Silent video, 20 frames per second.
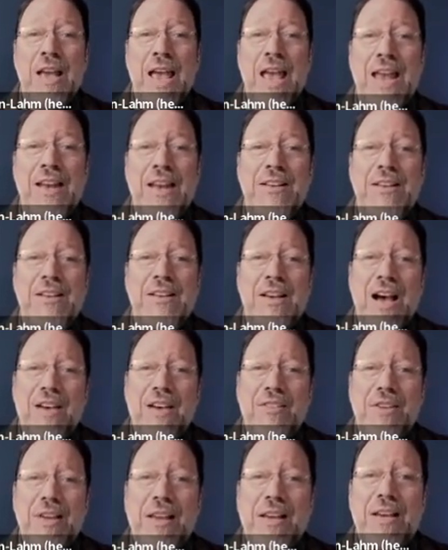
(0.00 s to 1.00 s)
And
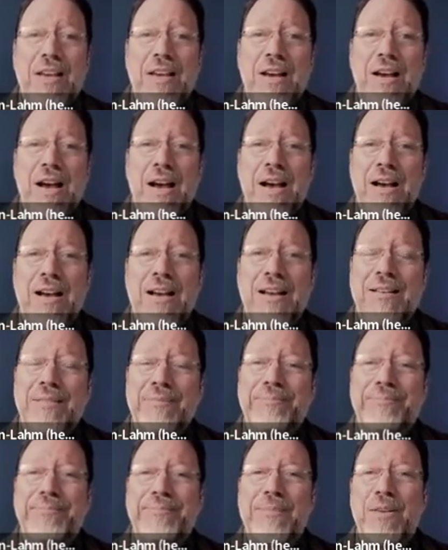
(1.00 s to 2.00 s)
Gothic,
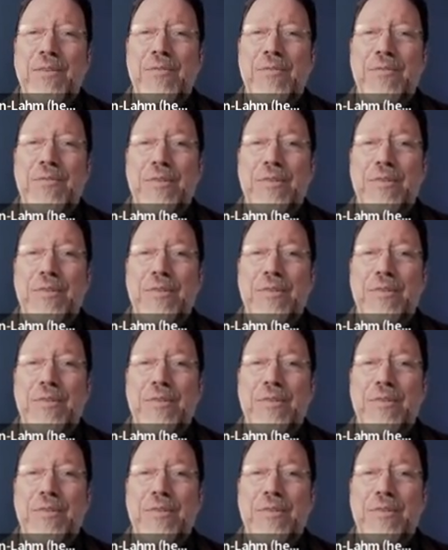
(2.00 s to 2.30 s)
to